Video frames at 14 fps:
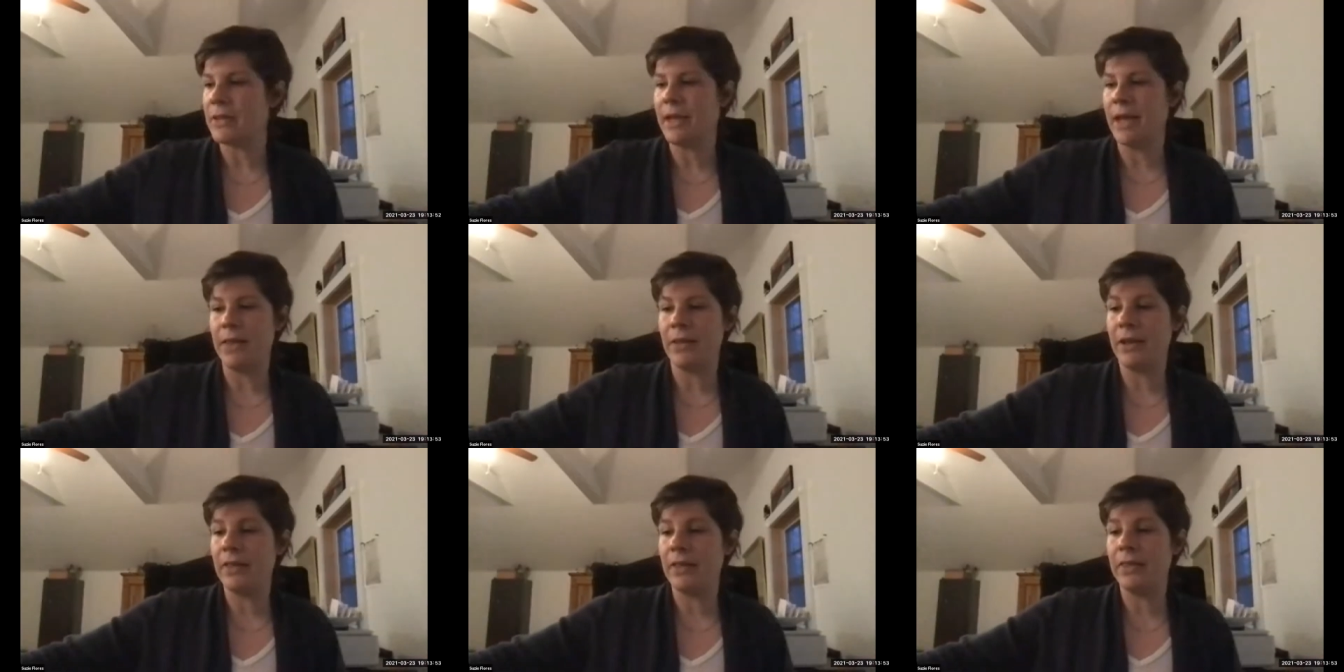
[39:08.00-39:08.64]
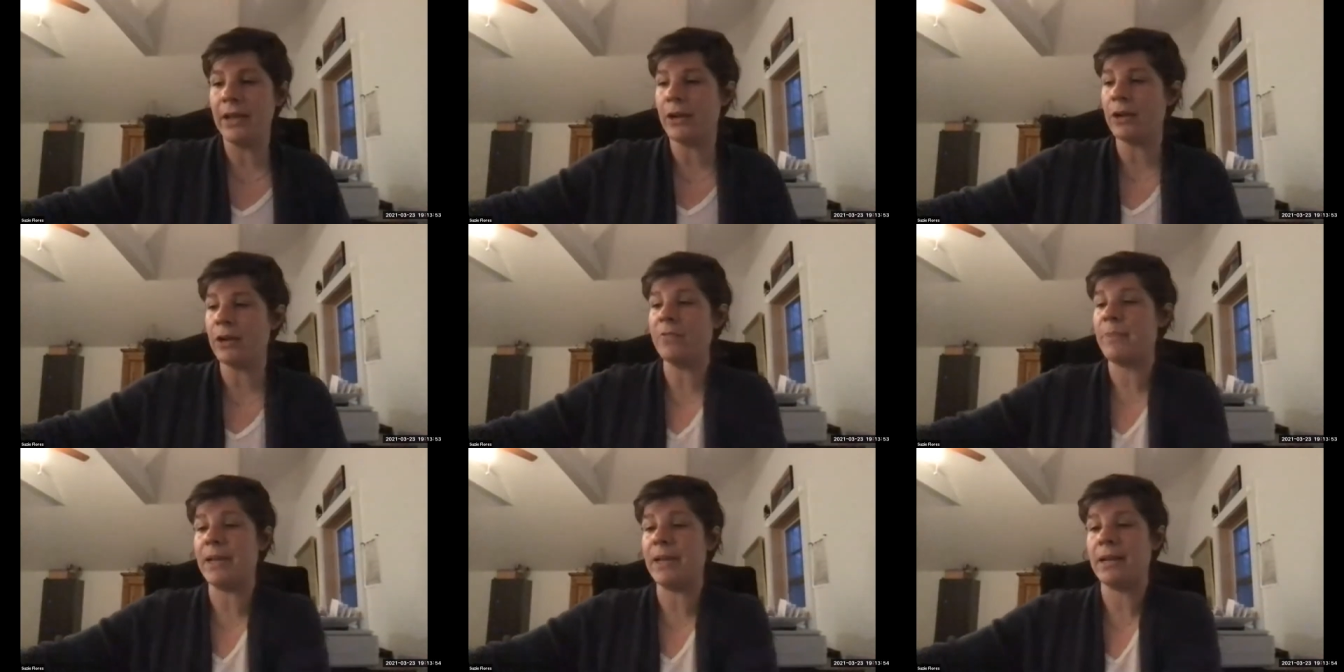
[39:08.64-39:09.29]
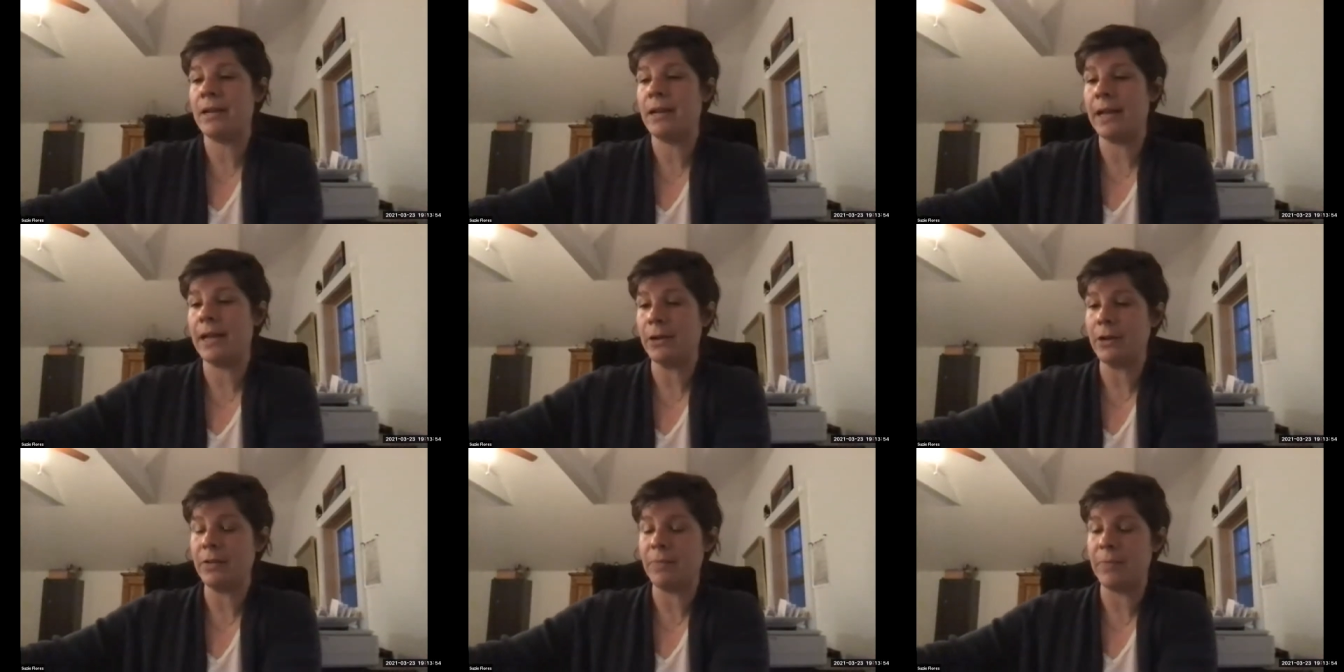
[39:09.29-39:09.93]
yeah, there, it, could have been it
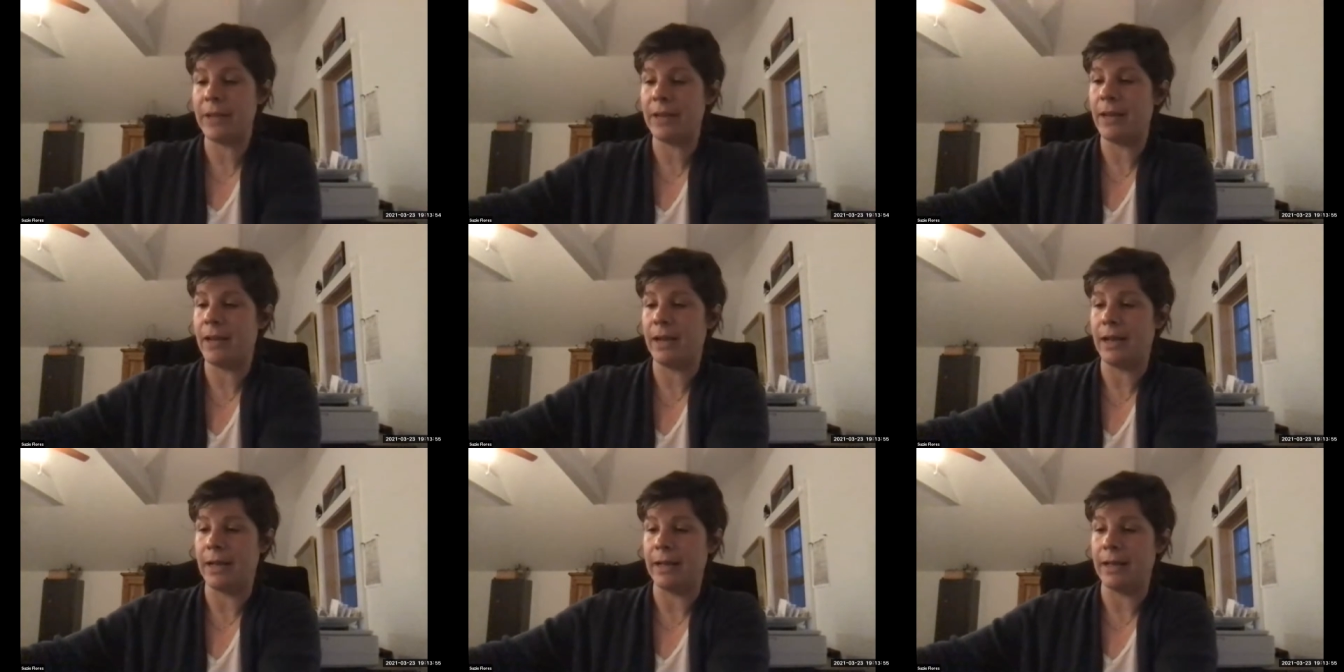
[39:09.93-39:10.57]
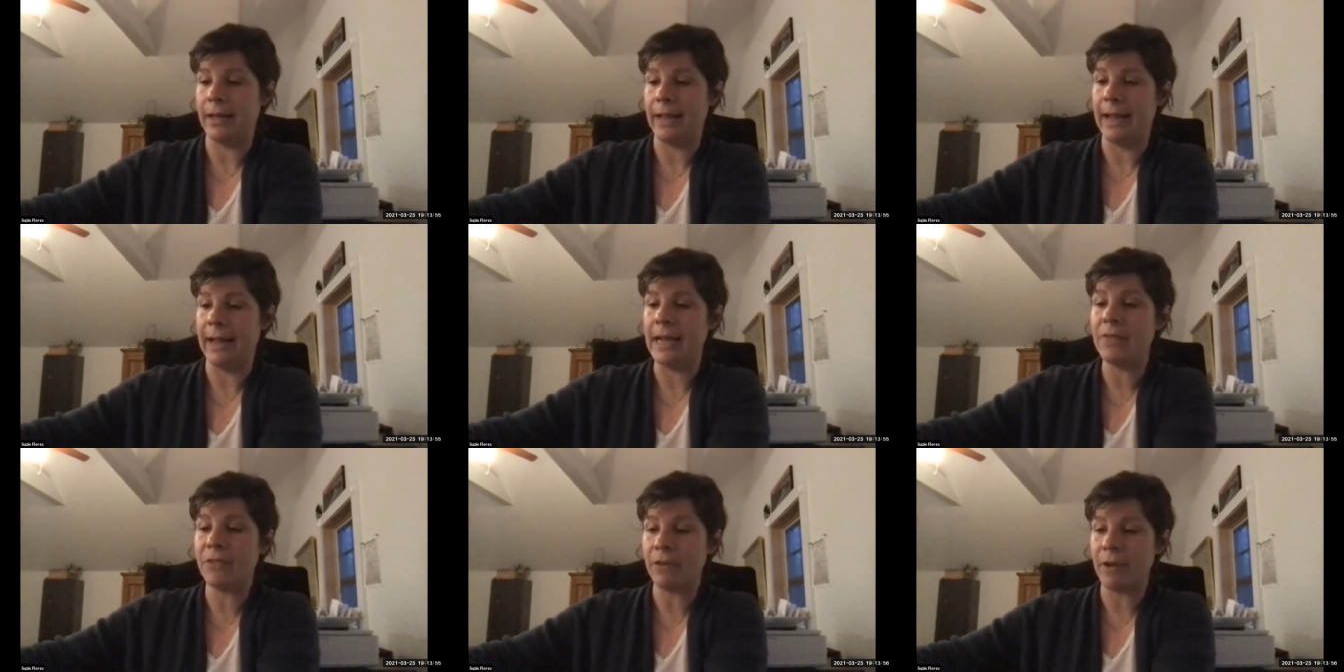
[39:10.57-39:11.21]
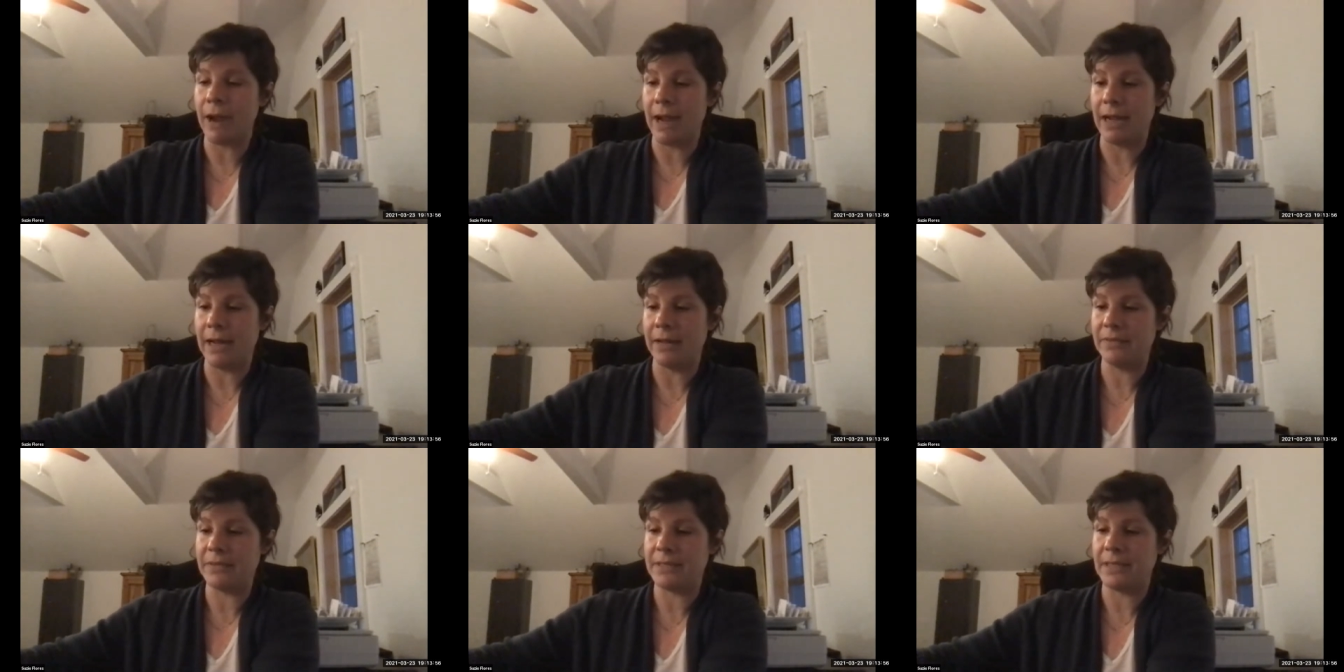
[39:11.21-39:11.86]
could have been uh, any variety
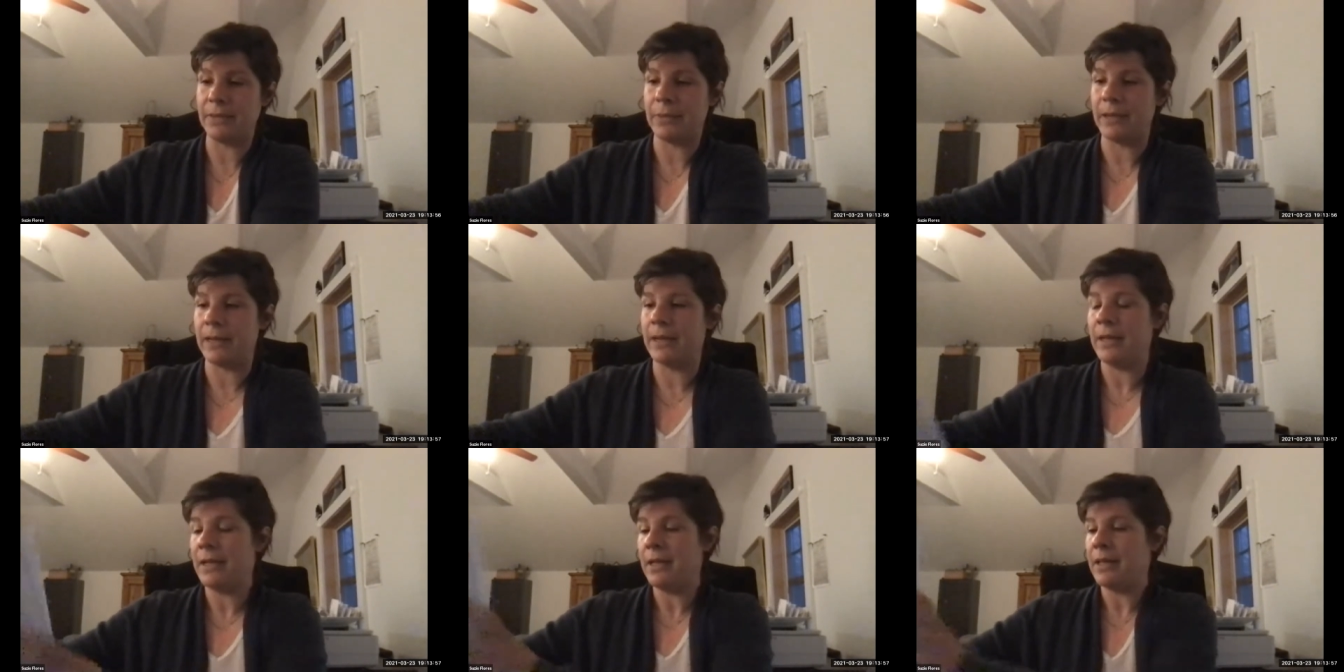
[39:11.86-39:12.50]
of seaweed.